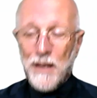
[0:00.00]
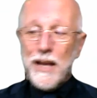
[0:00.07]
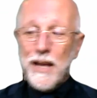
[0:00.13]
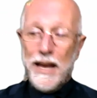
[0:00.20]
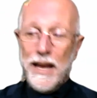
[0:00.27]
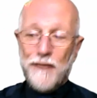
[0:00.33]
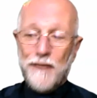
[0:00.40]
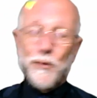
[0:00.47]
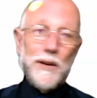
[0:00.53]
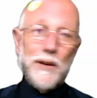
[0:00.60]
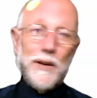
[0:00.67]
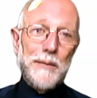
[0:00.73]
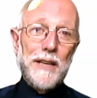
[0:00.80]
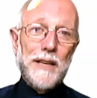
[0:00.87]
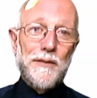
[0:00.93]
And if you want to
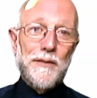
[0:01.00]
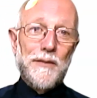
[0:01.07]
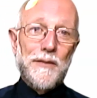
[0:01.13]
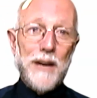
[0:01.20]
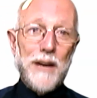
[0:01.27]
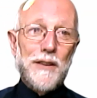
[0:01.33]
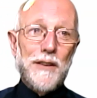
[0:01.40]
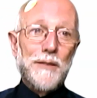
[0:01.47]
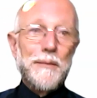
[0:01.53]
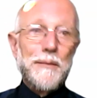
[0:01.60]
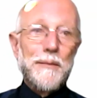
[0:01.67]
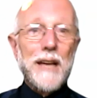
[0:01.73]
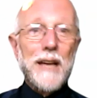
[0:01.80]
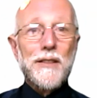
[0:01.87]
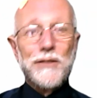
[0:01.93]
be even better, you
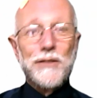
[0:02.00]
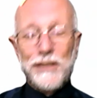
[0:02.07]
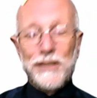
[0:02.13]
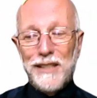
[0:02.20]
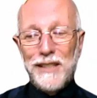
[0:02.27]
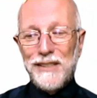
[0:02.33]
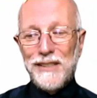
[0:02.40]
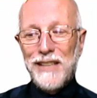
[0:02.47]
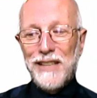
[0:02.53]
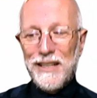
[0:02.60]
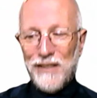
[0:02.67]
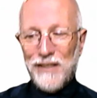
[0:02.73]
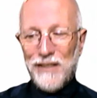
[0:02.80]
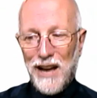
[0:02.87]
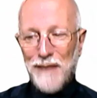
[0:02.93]
make those things in a
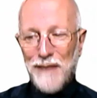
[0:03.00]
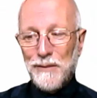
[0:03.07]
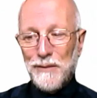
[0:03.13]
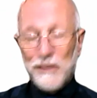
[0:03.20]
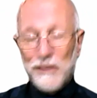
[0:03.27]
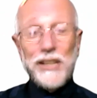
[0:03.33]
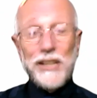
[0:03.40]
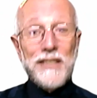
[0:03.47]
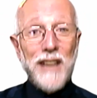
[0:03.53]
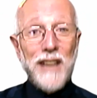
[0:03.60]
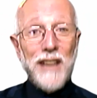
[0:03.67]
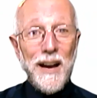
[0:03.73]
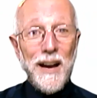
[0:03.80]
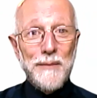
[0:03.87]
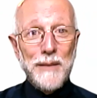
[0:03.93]
time, you set
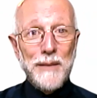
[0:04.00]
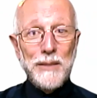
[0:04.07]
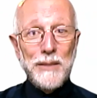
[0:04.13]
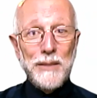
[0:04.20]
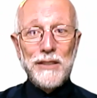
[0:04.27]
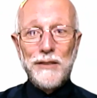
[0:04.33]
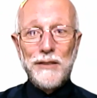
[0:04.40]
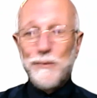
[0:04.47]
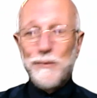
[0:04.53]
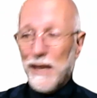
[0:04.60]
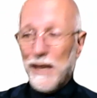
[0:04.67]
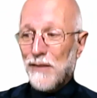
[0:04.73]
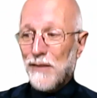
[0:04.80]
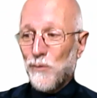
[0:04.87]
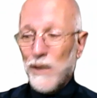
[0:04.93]
time limits, and you
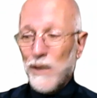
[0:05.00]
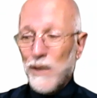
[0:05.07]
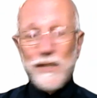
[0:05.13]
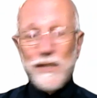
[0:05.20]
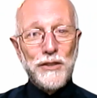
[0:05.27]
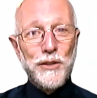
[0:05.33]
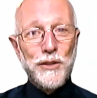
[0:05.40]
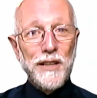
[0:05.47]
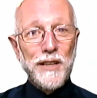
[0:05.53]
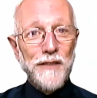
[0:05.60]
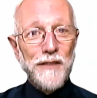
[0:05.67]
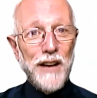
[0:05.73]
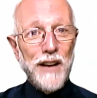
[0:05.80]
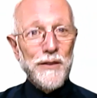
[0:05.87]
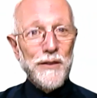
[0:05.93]
make ways that you can
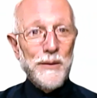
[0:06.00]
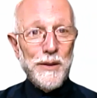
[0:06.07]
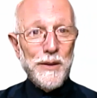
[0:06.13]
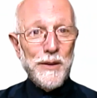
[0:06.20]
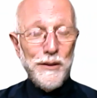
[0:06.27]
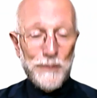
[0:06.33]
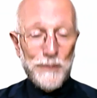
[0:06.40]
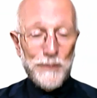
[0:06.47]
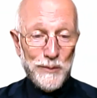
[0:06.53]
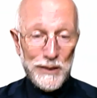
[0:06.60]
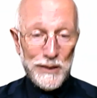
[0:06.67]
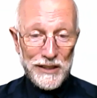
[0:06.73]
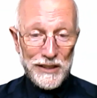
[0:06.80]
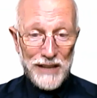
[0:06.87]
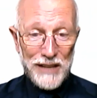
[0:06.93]
evaluate whether you were
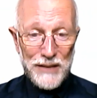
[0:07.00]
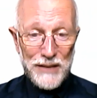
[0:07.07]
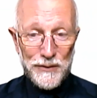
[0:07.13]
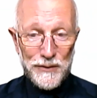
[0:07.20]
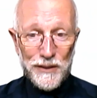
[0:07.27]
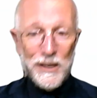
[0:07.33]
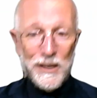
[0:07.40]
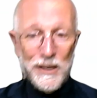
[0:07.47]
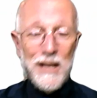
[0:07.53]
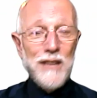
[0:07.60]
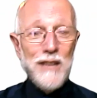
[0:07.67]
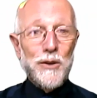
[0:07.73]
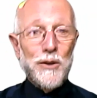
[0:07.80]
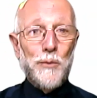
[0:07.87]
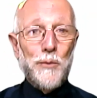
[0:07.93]
successful.
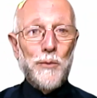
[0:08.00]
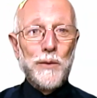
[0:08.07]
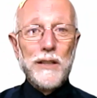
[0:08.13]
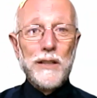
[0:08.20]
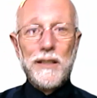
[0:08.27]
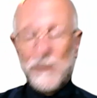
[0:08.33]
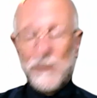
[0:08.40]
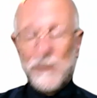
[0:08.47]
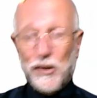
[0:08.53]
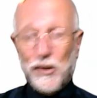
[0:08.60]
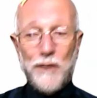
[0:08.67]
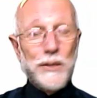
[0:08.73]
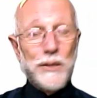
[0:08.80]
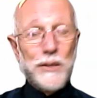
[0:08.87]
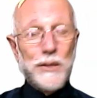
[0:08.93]
So really
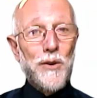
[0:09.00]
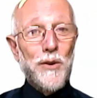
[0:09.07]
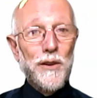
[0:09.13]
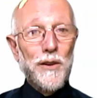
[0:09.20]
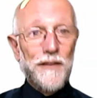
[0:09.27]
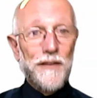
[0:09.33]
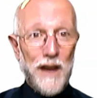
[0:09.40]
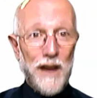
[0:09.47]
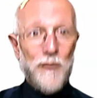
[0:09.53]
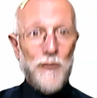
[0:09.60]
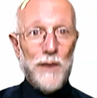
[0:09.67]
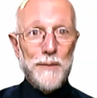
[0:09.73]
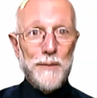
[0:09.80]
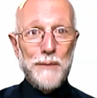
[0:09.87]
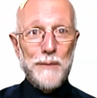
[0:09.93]
starting with the goal of, I
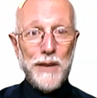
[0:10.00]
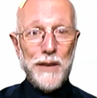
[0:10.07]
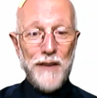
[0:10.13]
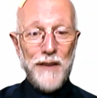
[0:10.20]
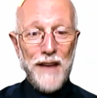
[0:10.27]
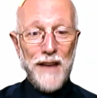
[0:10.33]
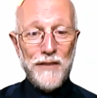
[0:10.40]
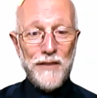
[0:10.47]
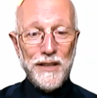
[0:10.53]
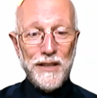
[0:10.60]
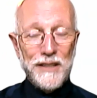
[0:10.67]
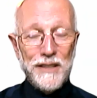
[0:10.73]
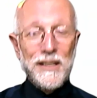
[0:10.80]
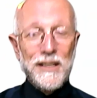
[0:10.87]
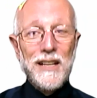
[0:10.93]
want to be a better
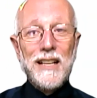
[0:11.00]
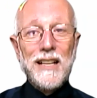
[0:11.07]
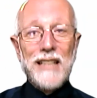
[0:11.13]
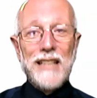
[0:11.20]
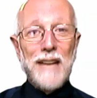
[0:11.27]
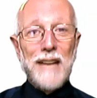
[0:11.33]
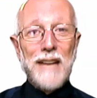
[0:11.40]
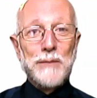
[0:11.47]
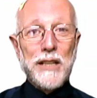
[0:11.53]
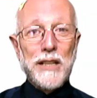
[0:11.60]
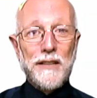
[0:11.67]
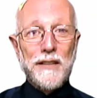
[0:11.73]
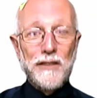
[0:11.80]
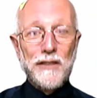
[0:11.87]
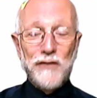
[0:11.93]
advocate, that
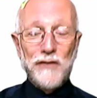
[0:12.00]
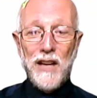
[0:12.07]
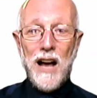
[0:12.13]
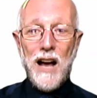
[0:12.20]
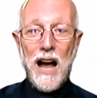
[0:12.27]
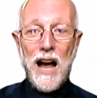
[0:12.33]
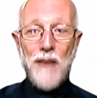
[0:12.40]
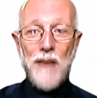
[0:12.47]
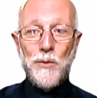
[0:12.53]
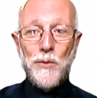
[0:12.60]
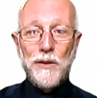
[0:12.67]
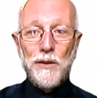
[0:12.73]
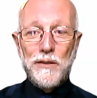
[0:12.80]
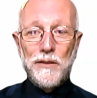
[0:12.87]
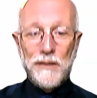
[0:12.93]
objective of, I
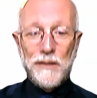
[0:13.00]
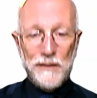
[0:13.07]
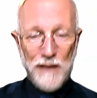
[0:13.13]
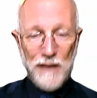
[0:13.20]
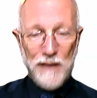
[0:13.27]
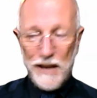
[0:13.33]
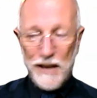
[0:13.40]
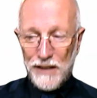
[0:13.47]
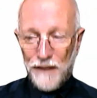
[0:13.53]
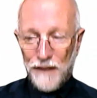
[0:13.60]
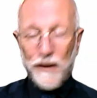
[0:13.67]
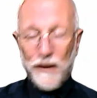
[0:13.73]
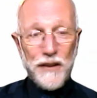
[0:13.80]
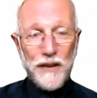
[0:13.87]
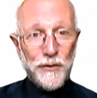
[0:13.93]
will
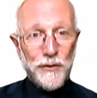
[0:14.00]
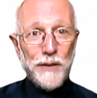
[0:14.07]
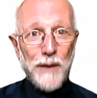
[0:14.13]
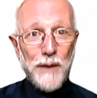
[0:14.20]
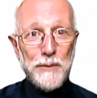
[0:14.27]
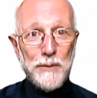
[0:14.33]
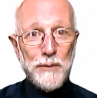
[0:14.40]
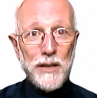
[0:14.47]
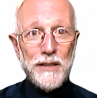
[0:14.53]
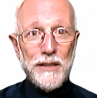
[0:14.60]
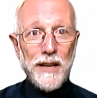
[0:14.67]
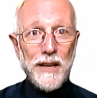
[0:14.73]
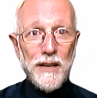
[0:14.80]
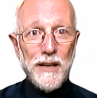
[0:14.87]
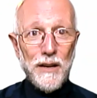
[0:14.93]
identify 3 websites I
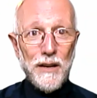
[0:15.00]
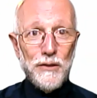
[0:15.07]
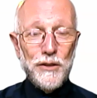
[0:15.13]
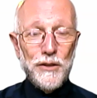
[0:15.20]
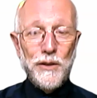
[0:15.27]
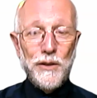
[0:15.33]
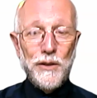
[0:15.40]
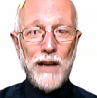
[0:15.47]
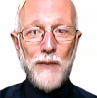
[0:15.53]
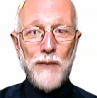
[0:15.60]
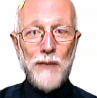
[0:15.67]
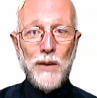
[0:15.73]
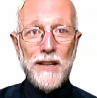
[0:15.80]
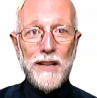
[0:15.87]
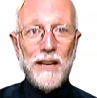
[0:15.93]
can go to, and I
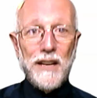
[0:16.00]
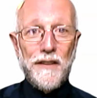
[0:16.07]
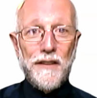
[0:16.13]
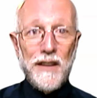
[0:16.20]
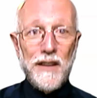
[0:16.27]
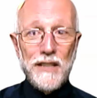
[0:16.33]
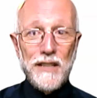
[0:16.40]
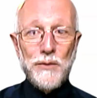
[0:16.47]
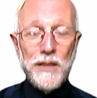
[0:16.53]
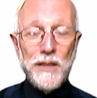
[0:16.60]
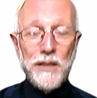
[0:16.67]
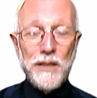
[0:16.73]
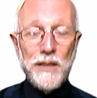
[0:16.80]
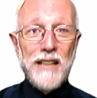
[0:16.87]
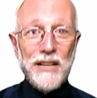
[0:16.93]
will identify these
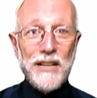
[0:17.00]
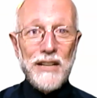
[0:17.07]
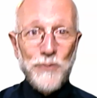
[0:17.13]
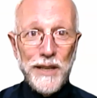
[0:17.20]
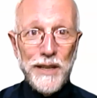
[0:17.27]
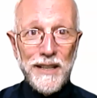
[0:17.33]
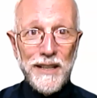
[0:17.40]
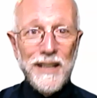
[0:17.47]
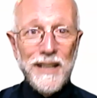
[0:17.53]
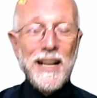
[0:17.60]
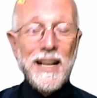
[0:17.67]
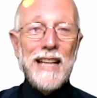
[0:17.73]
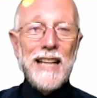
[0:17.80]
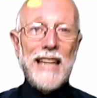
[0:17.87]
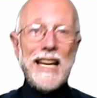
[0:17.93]
within the next week.
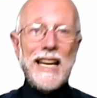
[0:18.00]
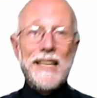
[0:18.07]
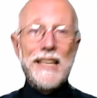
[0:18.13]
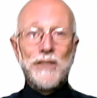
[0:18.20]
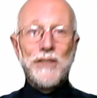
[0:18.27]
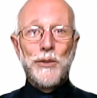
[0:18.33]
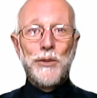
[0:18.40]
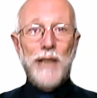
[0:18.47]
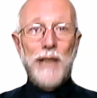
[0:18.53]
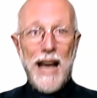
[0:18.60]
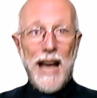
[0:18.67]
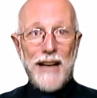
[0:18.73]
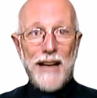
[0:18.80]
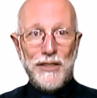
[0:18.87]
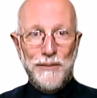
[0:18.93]
That gives you an
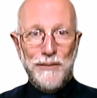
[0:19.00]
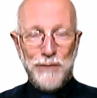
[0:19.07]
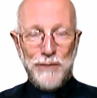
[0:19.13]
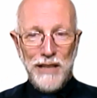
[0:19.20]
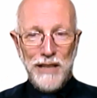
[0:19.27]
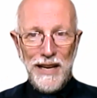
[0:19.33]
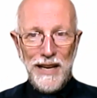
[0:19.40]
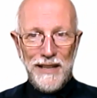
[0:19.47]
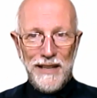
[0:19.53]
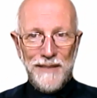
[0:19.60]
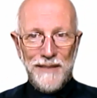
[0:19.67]
action plan.